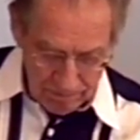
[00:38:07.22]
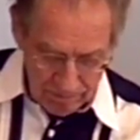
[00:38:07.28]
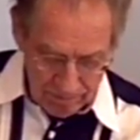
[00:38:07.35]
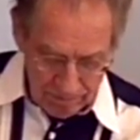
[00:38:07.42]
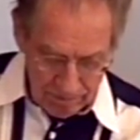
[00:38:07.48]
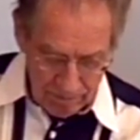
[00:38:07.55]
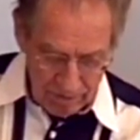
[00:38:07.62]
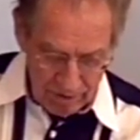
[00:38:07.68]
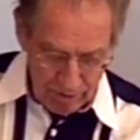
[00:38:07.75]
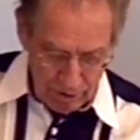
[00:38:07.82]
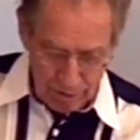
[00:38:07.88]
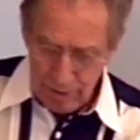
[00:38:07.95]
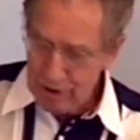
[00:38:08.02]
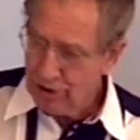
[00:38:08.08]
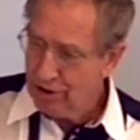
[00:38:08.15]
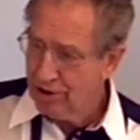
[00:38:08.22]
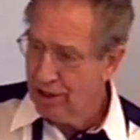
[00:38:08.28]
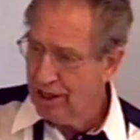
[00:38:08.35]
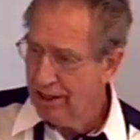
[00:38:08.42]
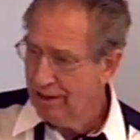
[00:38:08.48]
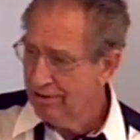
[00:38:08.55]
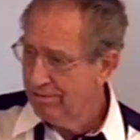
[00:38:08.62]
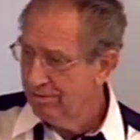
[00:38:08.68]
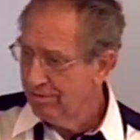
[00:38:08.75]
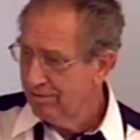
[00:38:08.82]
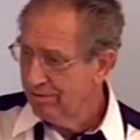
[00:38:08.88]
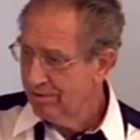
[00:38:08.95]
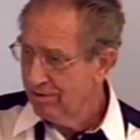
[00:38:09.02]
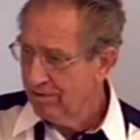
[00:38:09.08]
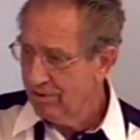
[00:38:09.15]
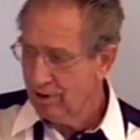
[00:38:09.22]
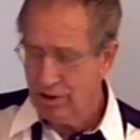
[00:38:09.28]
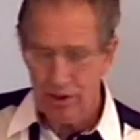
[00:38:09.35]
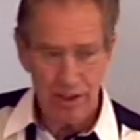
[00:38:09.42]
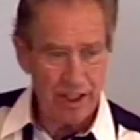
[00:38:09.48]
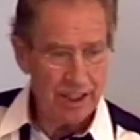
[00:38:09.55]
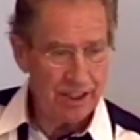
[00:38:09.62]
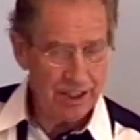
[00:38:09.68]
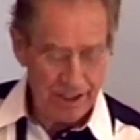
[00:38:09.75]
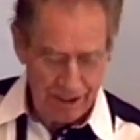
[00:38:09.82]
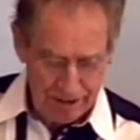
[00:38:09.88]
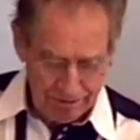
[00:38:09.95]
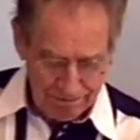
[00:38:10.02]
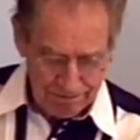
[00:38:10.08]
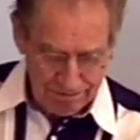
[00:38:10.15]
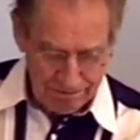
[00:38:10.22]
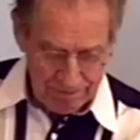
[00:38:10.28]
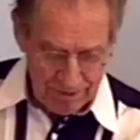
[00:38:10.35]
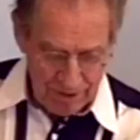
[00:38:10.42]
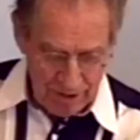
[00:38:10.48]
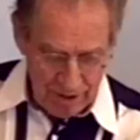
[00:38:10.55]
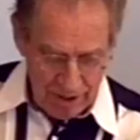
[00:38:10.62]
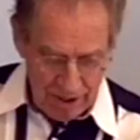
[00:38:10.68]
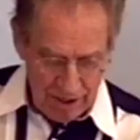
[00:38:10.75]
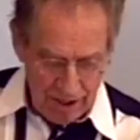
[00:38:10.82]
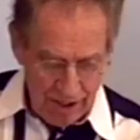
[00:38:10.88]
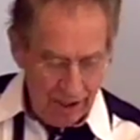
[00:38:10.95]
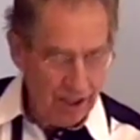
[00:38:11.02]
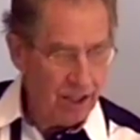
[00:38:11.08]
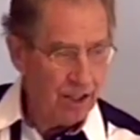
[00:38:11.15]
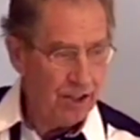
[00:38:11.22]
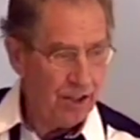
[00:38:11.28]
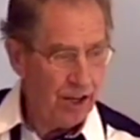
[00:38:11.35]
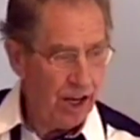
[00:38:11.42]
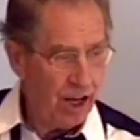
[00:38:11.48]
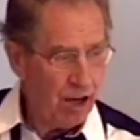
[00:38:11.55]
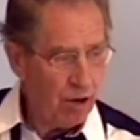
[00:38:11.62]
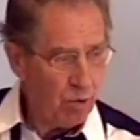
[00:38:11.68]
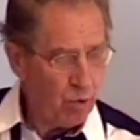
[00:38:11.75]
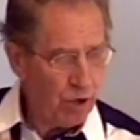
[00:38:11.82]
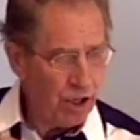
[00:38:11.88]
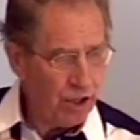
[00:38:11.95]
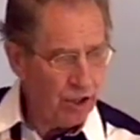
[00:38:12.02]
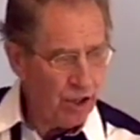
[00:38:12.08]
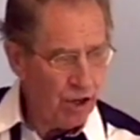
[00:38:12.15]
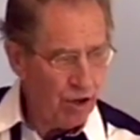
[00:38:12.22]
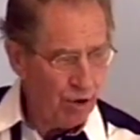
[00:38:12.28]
Romans 3, Verse 19. Now we know